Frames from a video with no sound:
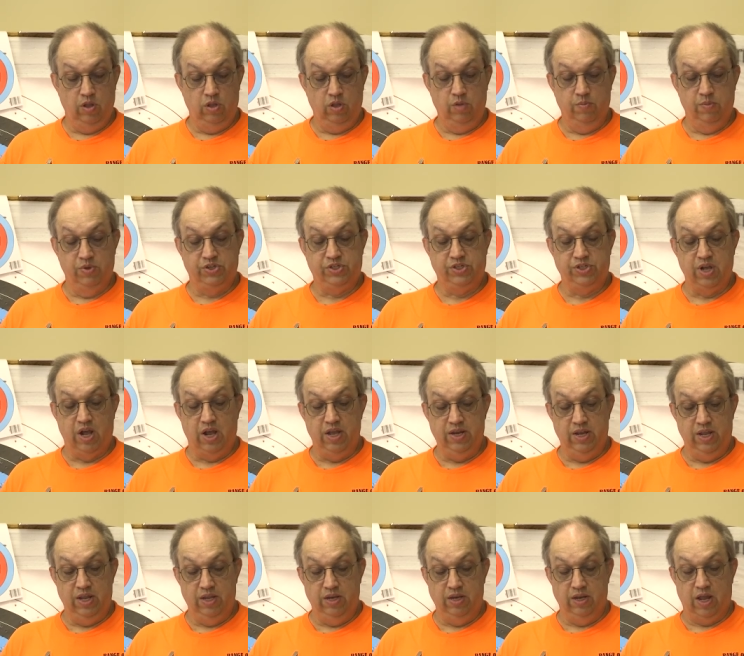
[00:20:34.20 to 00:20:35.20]
You must
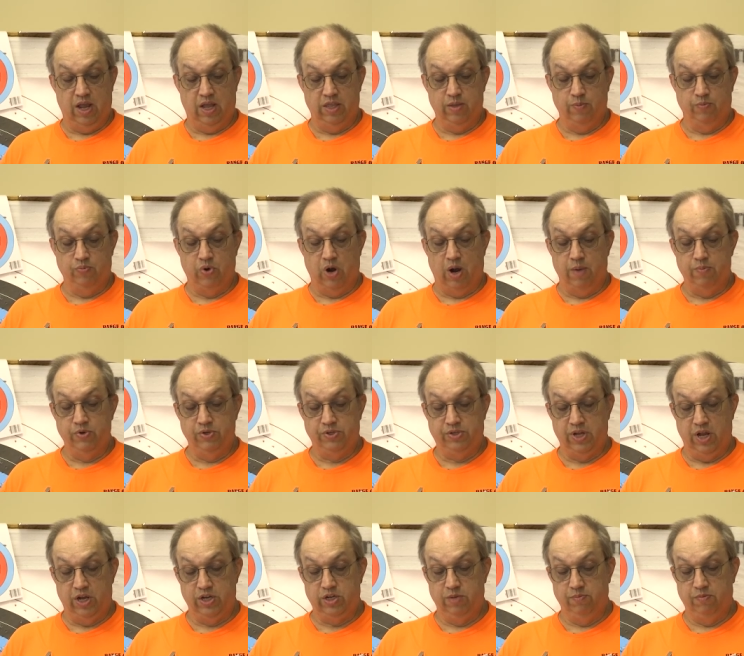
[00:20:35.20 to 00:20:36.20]
sign in at the proper
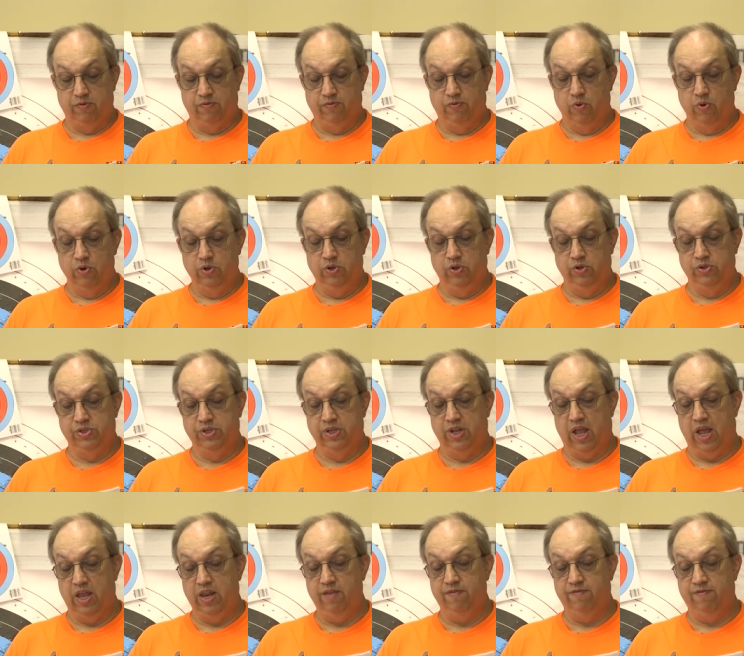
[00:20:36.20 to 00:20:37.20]
station before using
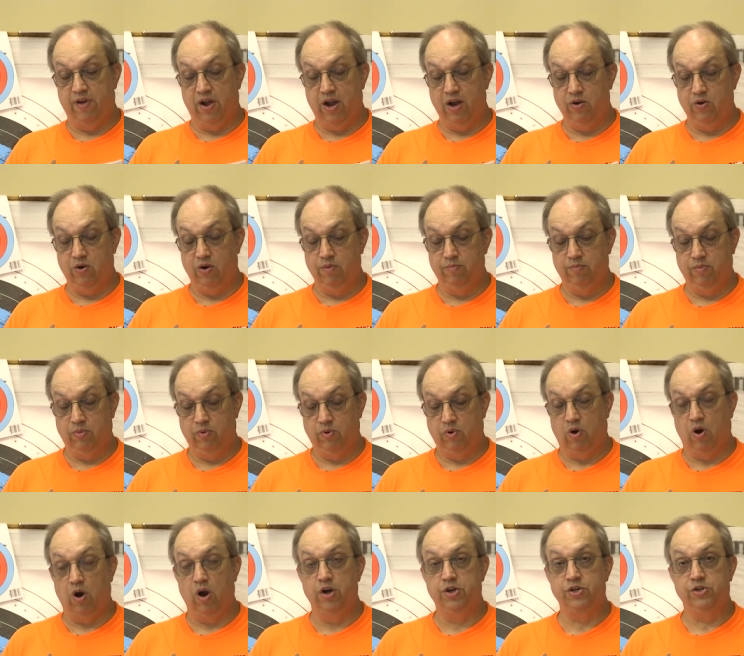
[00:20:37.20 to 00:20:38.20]
any firearm,
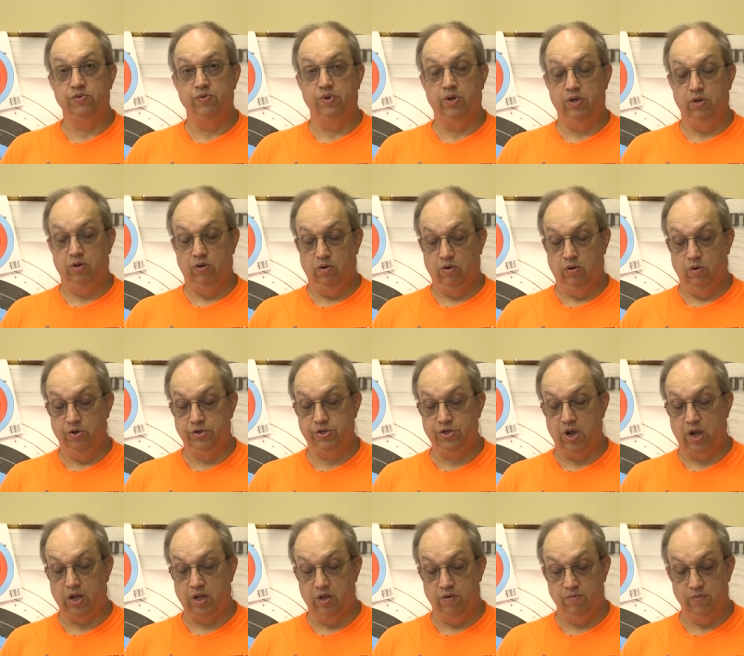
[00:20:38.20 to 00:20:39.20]
archery, or
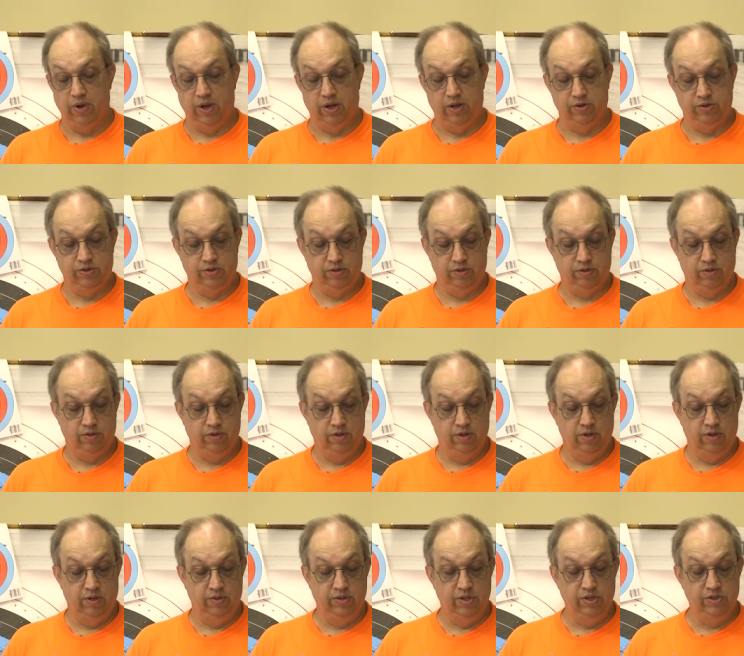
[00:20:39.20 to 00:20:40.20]
shotgun range.
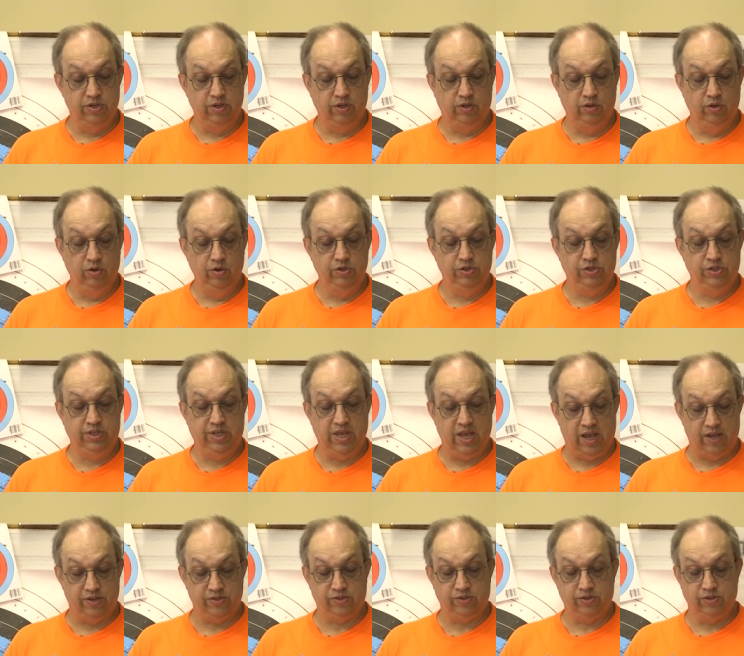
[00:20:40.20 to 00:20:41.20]
This includes
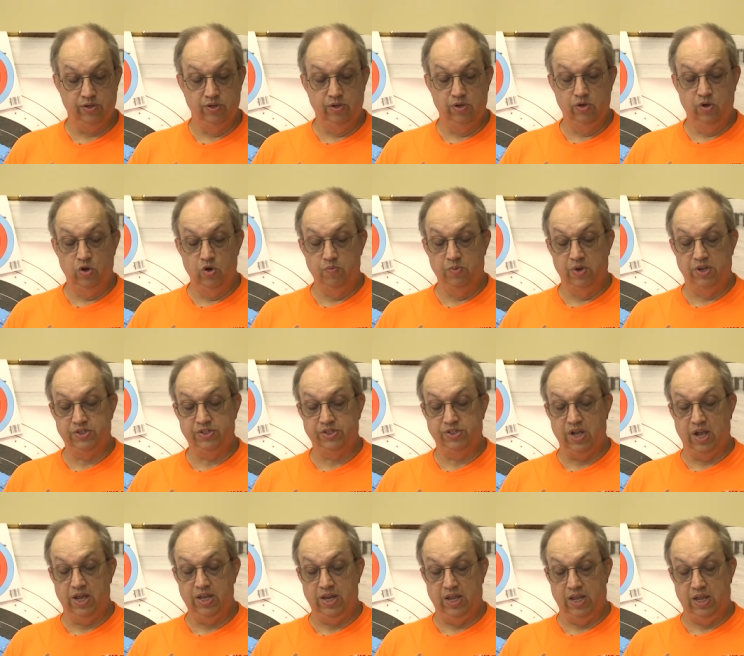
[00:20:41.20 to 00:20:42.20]
guests who must
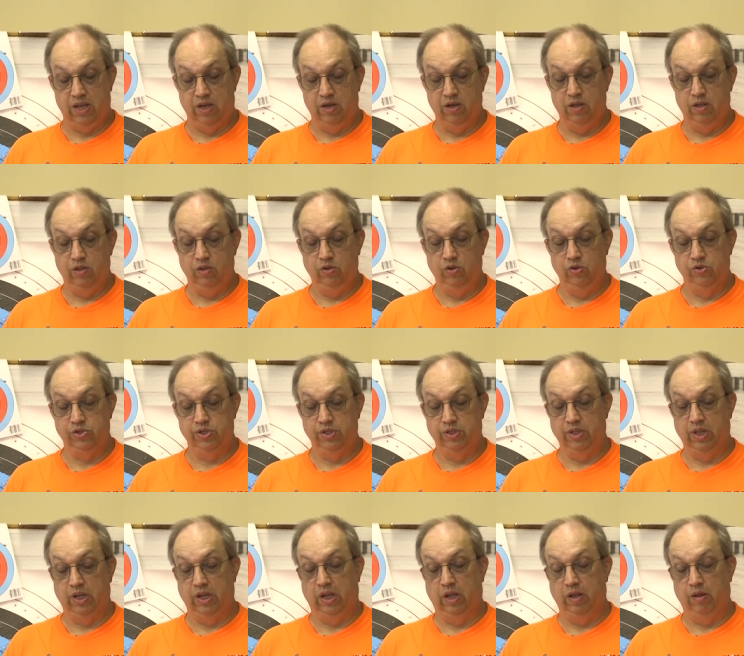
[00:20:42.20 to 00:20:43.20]
sign in
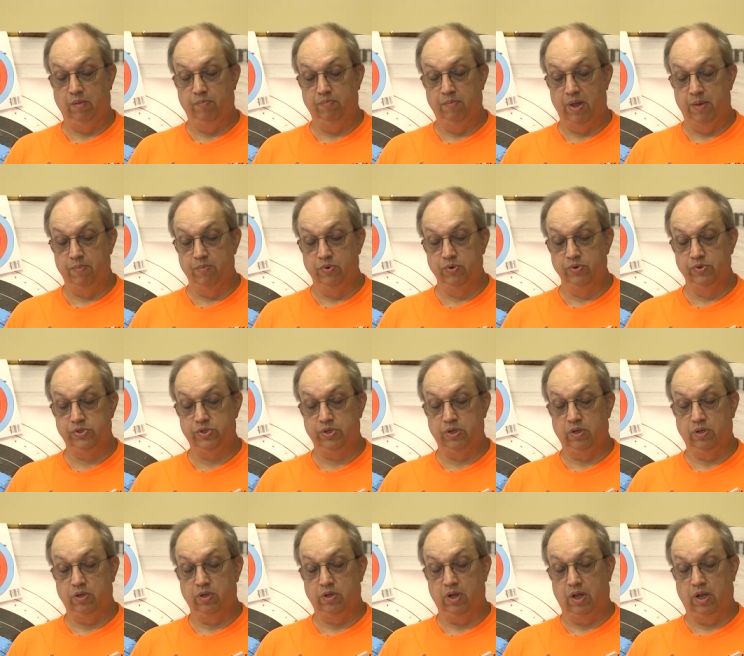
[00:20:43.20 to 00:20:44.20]
using the member's
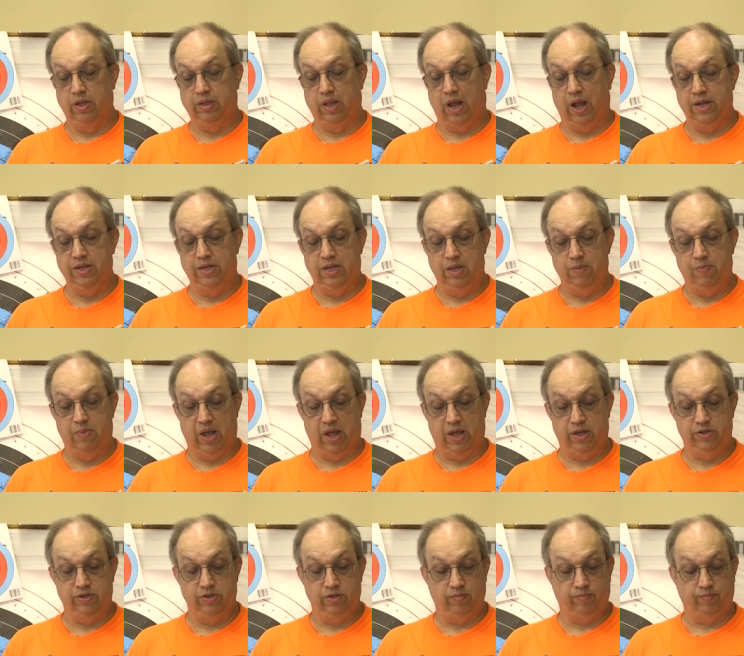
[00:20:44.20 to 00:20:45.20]
uh, ID
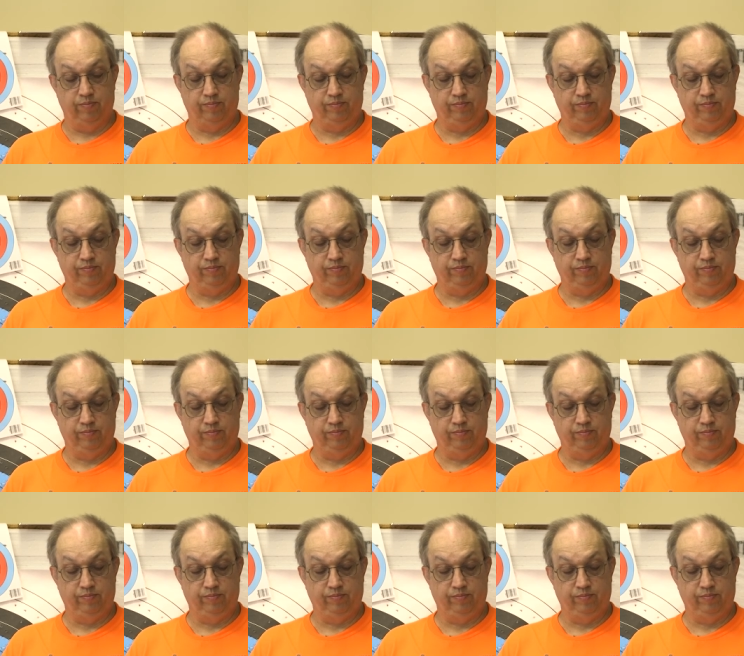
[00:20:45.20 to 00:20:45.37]
badge.